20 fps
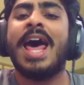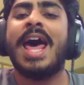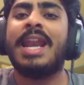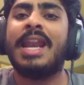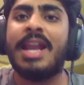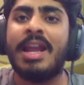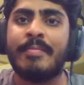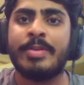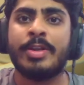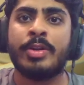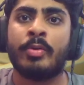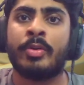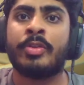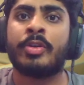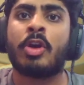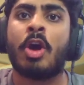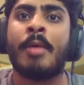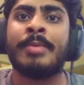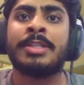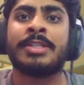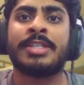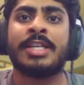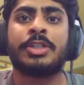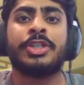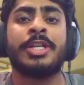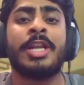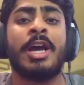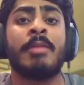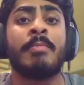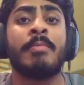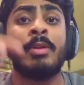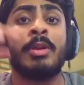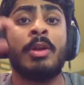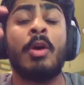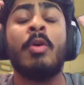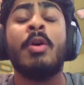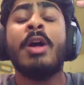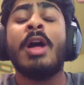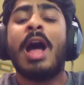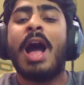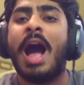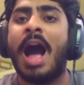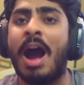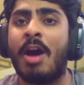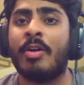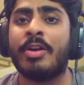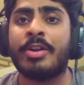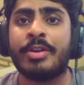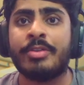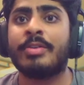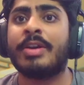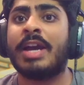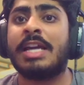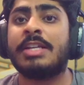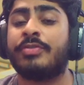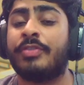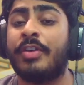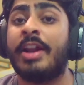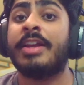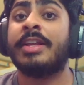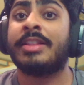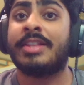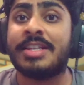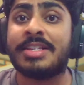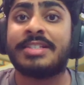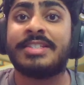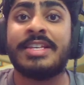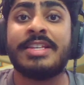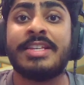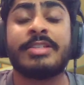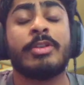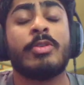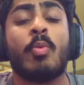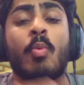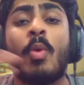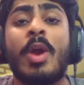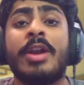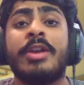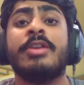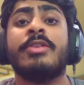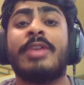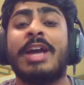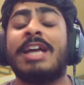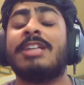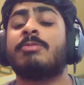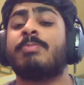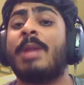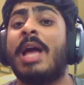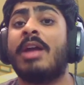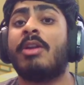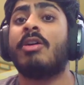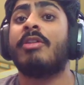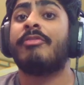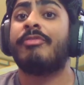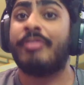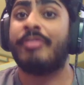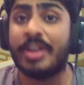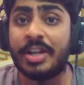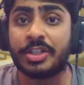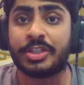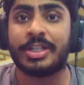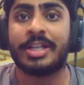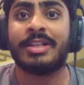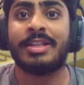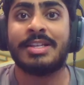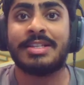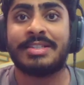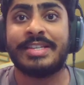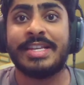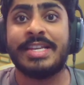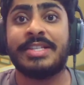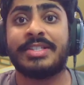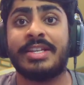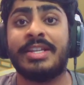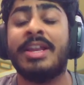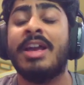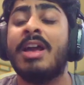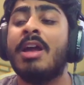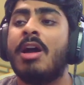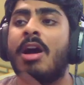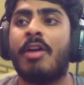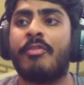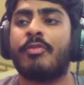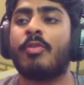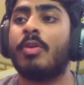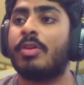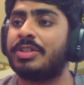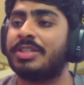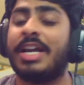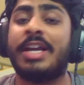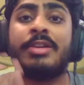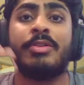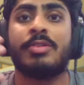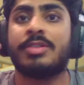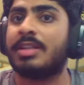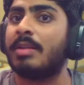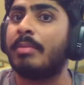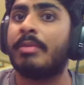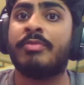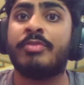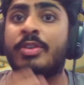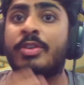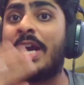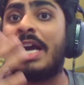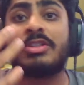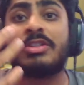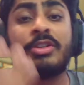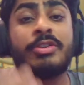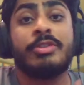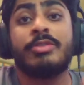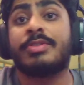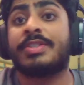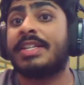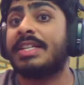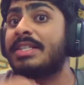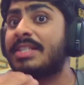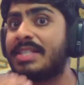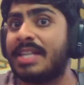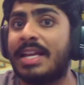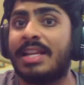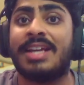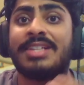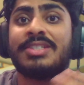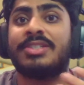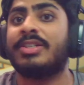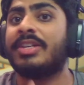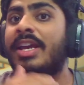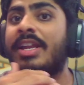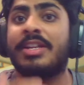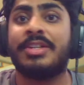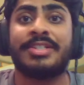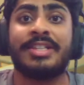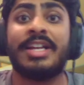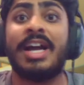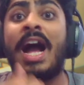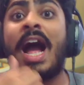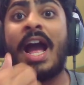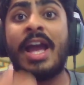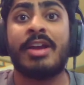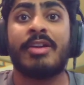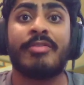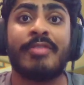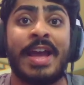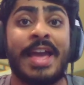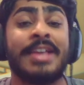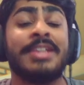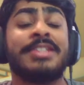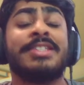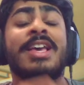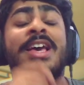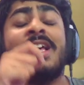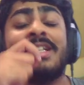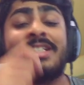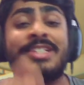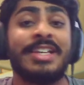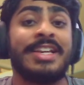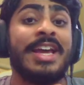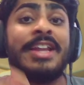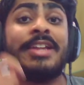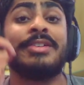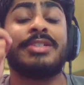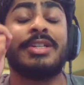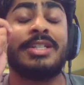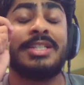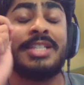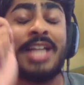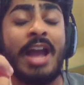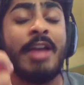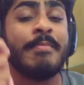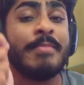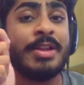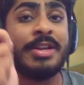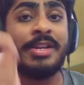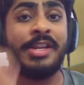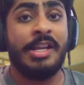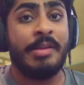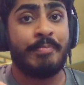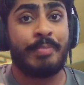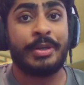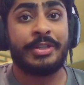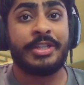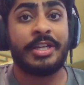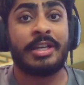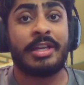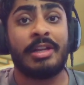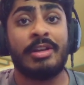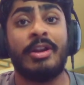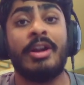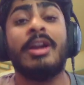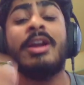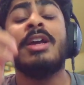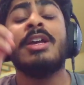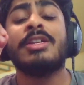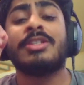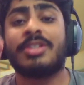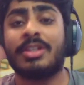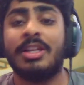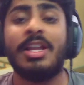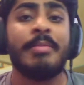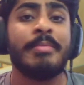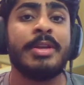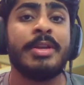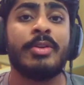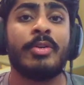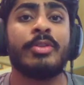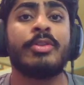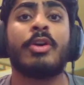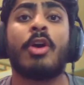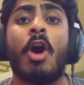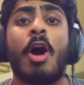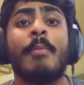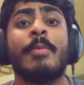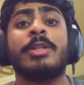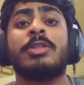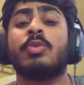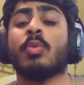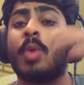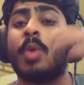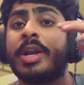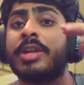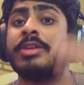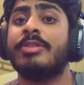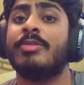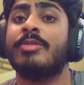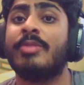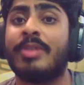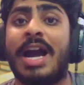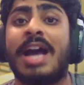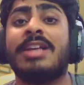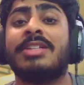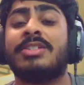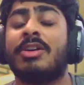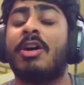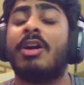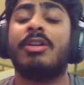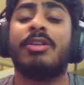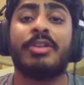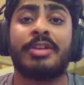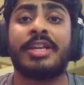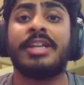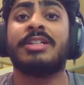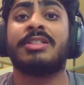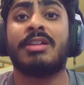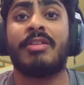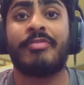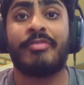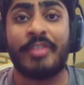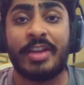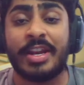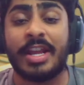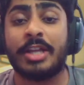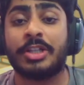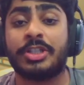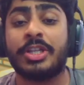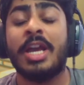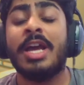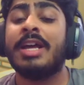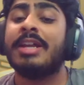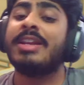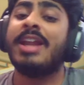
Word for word: And let me know in the comment section down below, how are you guys faring this season? Where do you guys plan on finishing this season? Of course, I know some of you guys are using Selas to get into the higher ranks to get into Diamond in particular. So let me know in the comments where you guys are looking to finish.